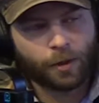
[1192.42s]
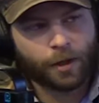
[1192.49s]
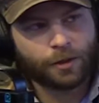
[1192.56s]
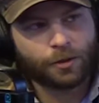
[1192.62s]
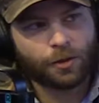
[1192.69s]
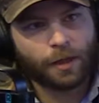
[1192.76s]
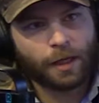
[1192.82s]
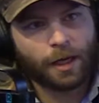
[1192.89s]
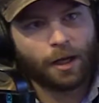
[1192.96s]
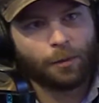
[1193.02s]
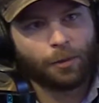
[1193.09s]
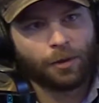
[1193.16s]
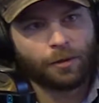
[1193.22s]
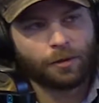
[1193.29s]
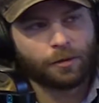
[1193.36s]
Right, so that
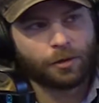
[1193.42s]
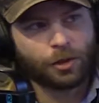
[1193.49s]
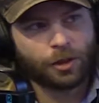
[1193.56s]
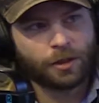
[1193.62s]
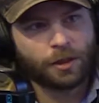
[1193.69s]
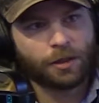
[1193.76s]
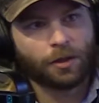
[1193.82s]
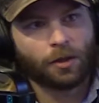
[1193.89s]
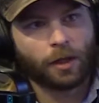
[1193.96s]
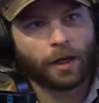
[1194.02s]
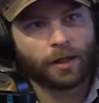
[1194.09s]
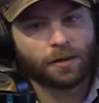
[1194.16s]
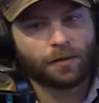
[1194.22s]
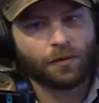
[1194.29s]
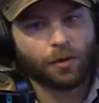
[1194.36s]
happened just in the
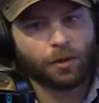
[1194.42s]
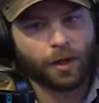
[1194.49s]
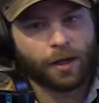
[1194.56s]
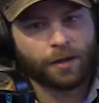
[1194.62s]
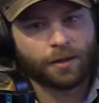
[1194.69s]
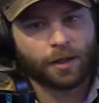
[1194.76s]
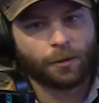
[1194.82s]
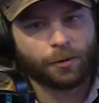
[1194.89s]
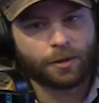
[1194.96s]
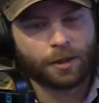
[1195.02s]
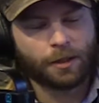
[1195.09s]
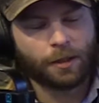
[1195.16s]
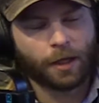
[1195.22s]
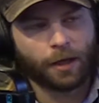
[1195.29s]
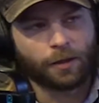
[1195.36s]
last few days I was
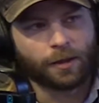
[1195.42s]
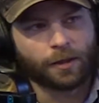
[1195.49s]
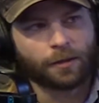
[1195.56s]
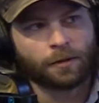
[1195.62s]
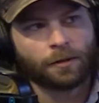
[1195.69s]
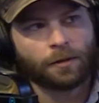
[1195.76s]
in Kenya.